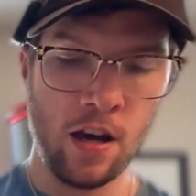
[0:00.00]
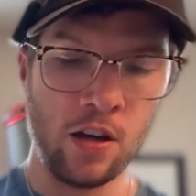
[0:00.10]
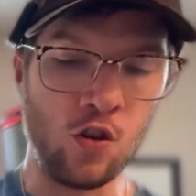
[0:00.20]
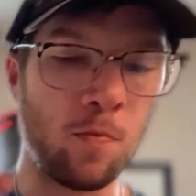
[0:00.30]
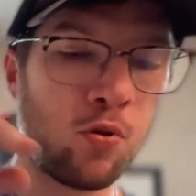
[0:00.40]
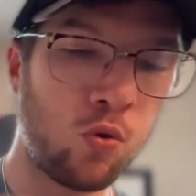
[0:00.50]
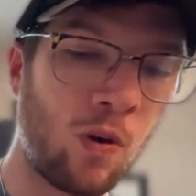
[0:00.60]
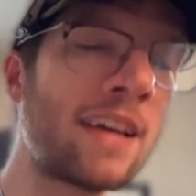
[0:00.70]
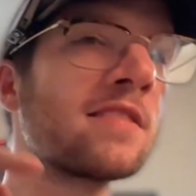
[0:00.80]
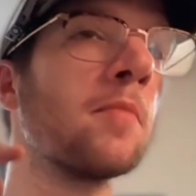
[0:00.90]
you
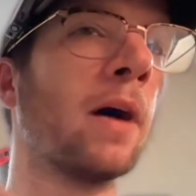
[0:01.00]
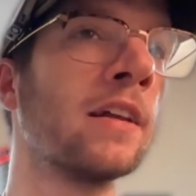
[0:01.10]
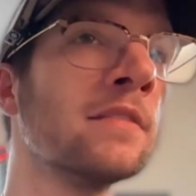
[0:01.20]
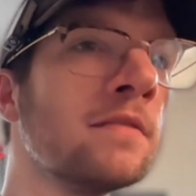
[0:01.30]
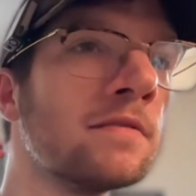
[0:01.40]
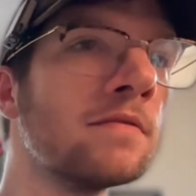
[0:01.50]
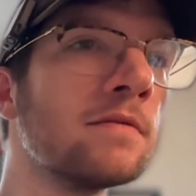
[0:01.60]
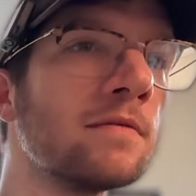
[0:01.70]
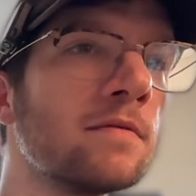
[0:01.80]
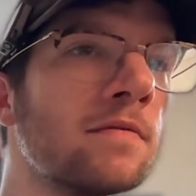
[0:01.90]
press the button,
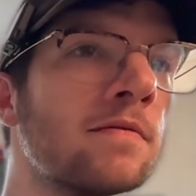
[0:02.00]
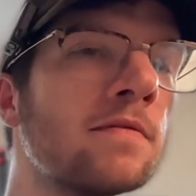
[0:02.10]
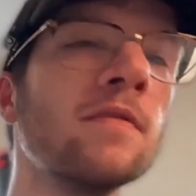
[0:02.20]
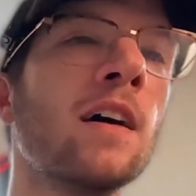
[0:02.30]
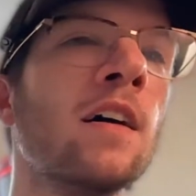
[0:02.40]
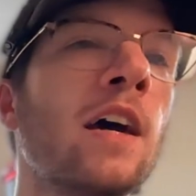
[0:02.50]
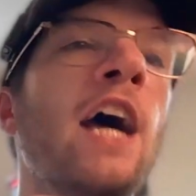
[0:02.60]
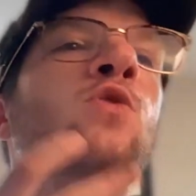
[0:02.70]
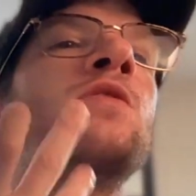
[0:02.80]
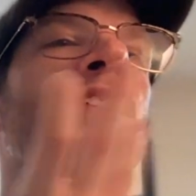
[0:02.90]

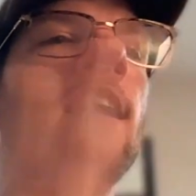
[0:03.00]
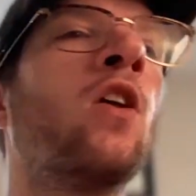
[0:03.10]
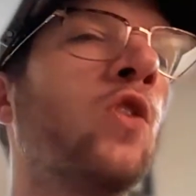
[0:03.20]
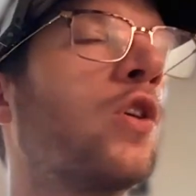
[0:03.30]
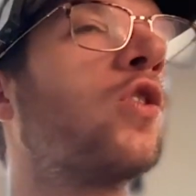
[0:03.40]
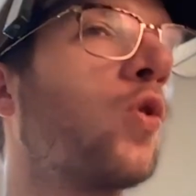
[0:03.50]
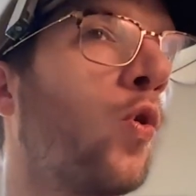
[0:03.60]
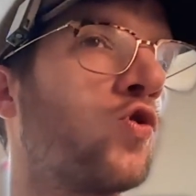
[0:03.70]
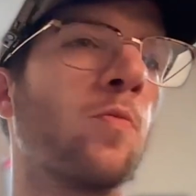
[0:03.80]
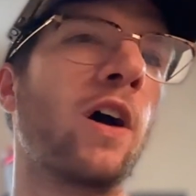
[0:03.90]
and you see how long you can
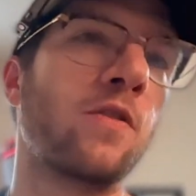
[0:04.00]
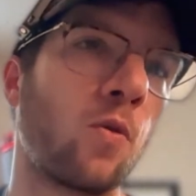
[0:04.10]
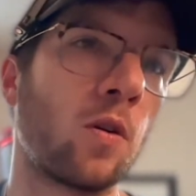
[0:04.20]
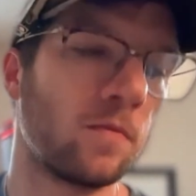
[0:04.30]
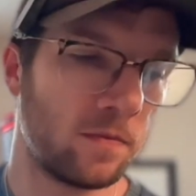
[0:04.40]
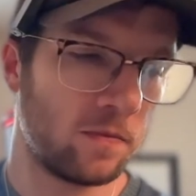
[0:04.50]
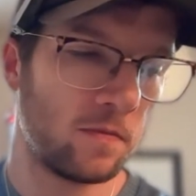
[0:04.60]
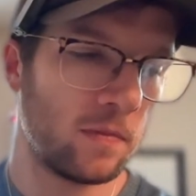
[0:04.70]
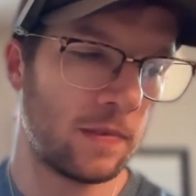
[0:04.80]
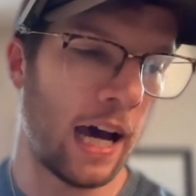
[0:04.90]
hold your breath for.
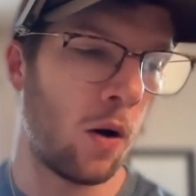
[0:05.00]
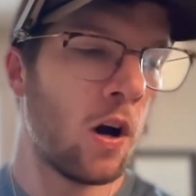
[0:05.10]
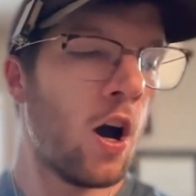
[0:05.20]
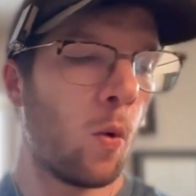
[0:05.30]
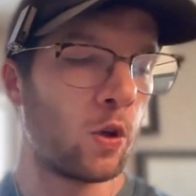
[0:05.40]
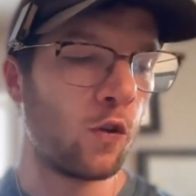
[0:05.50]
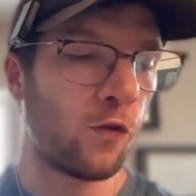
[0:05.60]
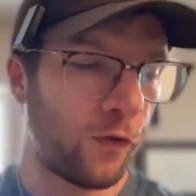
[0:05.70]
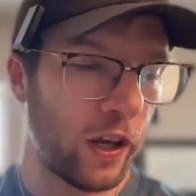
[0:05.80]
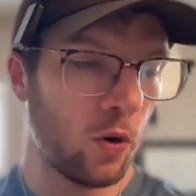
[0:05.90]
Now, when you
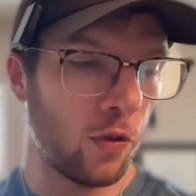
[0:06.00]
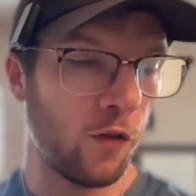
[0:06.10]
feel the